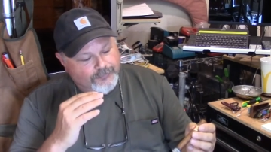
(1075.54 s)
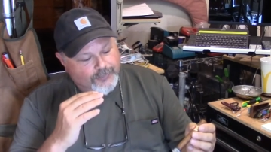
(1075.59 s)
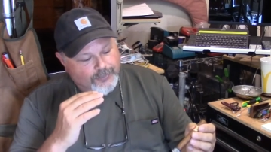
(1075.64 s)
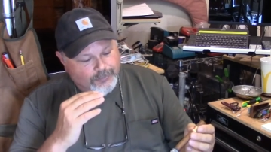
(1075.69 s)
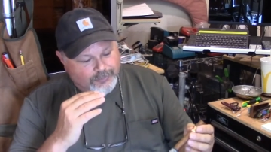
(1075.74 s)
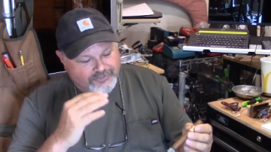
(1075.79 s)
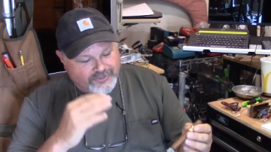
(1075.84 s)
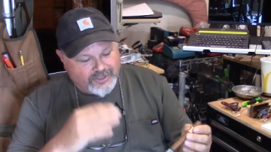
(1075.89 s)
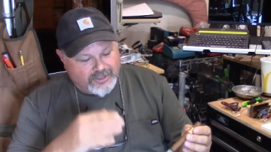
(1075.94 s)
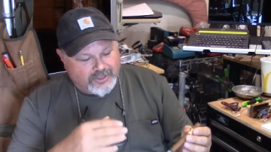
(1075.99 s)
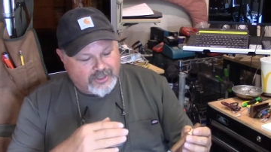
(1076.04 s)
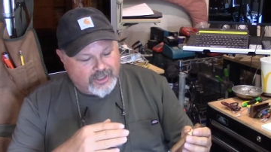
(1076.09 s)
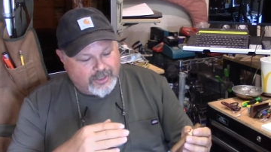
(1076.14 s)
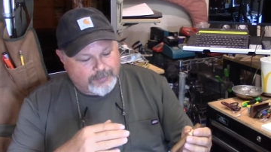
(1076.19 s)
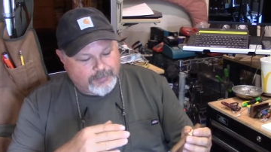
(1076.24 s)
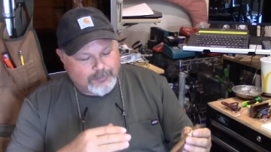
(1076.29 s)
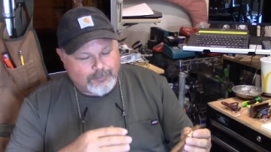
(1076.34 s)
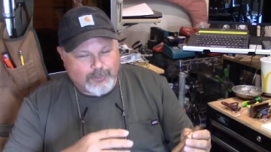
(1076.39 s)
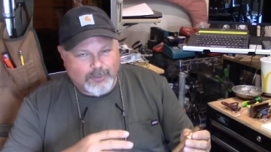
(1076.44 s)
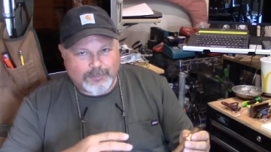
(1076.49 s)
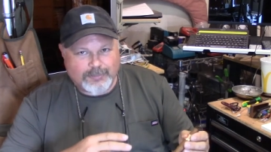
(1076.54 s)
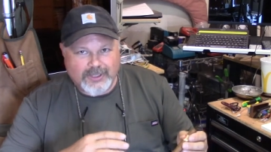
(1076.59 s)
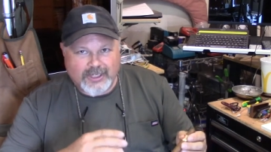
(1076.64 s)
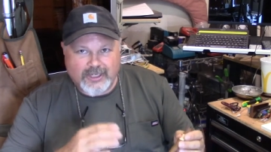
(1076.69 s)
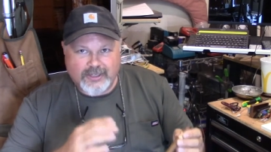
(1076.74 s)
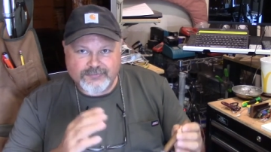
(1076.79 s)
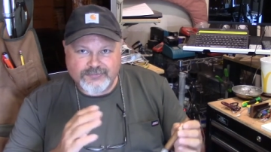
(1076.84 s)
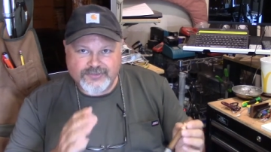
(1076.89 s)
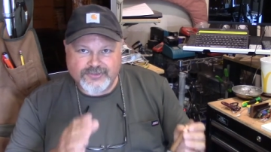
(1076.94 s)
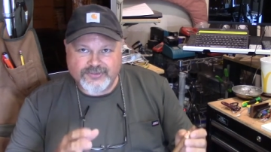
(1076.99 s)
We'll take a couple more
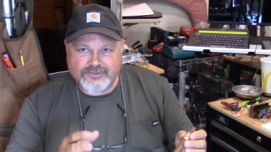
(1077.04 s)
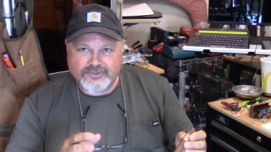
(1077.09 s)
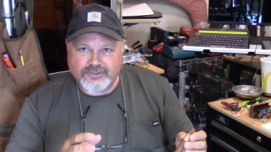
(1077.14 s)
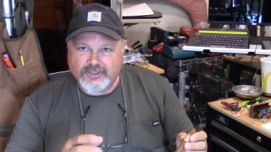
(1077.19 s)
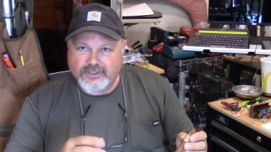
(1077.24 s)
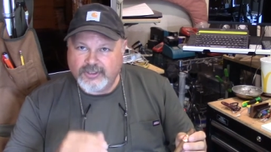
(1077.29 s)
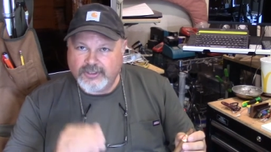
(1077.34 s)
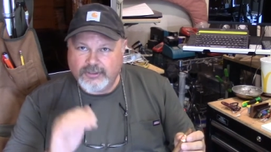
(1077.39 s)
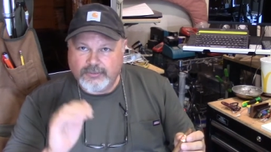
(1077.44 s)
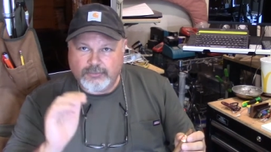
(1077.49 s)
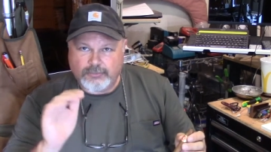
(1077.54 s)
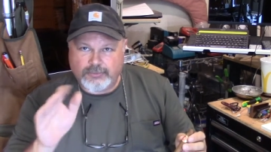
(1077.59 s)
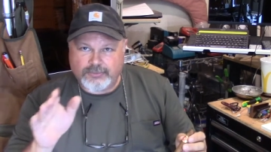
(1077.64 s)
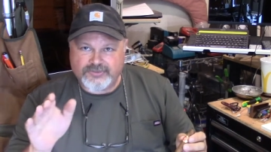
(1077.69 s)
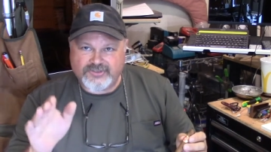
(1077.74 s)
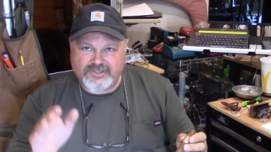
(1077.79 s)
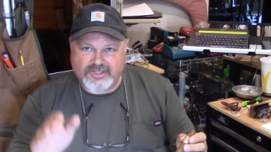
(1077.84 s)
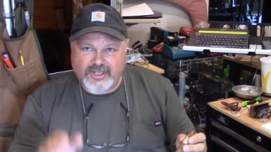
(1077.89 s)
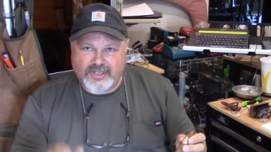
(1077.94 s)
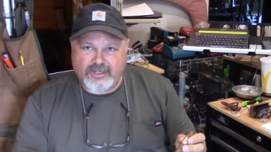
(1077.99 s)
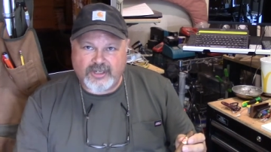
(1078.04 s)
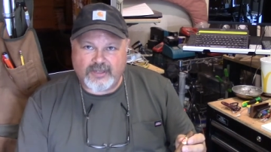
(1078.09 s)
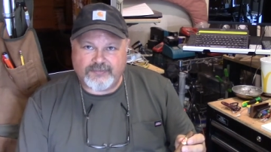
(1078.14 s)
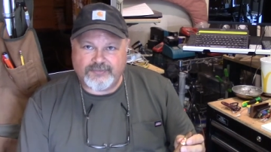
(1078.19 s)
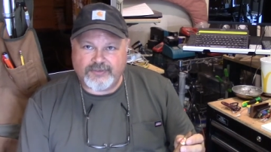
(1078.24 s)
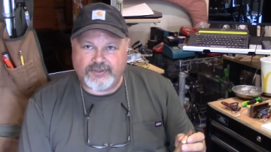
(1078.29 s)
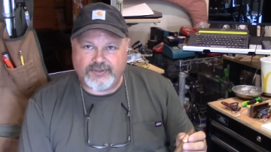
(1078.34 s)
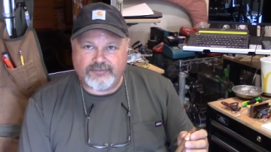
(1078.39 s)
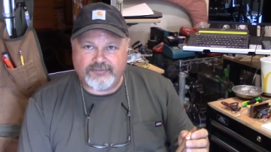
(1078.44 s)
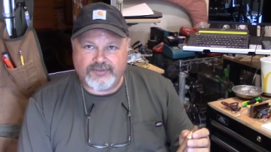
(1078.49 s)
puffs. We'll sign
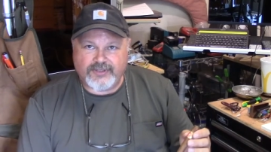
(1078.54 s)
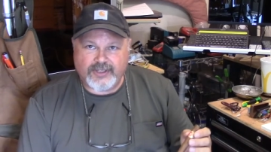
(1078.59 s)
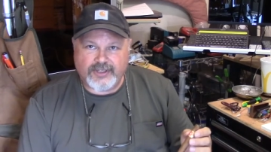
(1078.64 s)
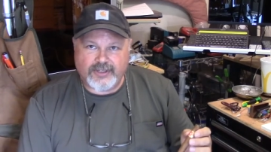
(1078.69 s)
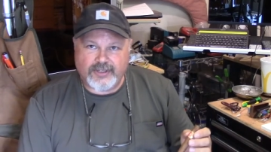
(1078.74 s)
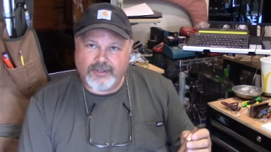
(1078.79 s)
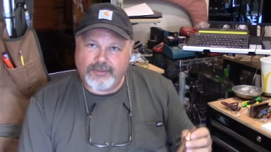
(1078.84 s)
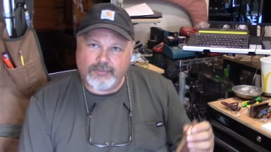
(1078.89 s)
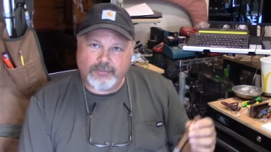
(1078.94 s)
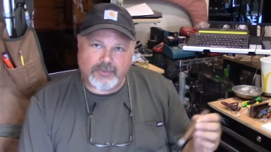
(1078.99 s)
off on the video.